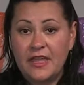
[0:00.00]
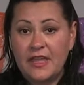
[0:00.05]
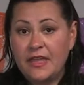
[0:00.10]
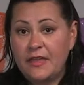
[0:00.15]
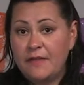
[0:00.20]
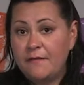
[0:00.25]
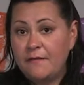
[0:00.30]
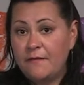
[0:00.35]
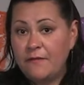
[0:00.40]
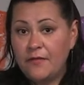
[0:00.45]

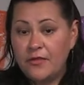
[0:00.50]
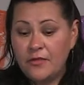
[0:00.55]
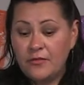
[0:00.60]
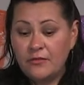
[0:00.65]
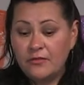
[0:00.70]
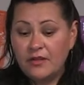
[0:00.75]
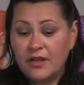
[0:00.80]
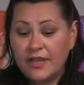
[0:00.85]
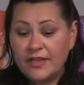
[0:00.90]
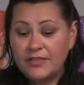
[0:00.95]
if you
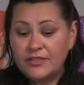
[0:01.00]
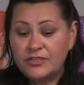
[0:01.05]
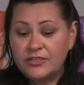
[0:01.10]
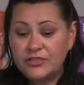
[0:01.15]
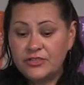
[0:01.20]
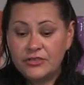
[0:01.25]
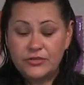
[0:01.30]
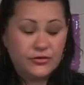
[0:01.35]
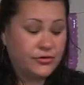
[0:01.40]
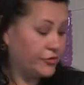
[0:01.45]
like
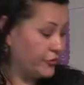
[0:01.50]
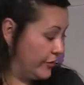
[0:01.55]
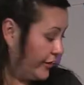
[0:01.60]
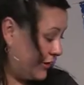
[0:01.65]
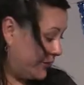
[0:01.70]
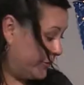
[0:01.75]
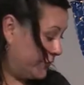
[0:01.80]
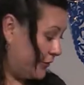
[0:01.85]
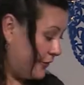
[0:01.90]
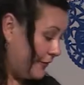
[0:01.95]
to create
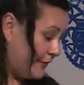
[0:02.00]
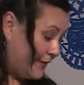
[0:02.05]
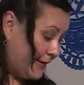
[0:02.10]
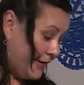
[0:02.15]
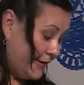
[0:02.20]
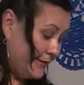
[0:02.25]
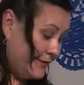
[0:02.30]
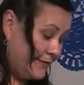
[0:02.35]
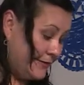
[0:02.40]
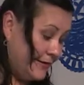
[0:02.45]
your own
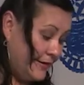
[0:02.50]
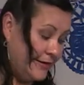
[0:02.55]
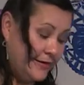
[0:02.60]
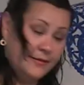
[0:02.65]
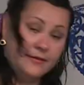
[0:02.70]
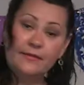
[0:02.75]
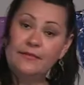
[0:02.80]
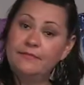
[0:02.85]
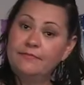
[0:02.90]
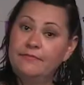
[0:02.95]
things, then
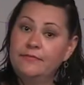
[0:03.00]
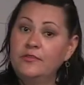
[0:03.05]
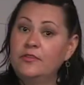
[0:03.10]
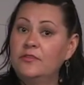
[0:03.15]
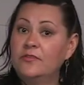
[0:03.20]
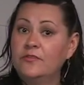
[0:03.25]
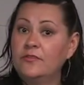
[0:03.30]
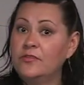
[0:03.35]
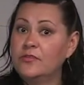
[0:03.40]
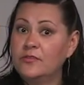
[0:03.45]

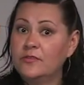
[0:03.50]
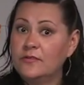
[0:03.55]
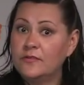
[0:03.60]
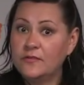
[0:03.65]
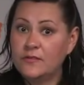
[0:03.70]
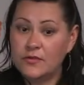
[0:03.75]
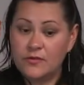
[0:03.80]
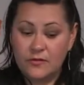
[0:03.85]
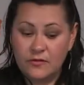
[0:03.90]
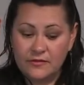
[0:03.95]
just use
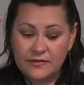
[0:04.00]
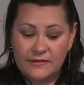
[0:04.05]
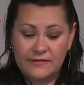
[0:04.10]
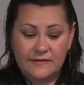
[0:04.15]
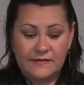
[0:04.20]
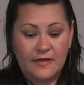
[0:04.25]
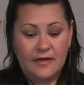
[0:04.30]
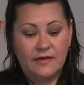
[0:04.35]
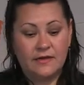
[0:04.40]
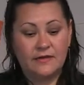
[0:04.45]
your own
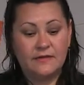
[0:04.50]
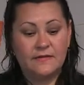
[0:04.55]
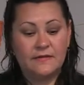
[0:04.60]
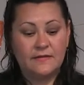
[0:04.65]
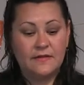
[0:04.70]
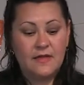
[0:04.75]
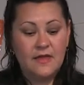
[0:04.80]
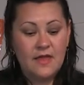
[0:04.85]
designs.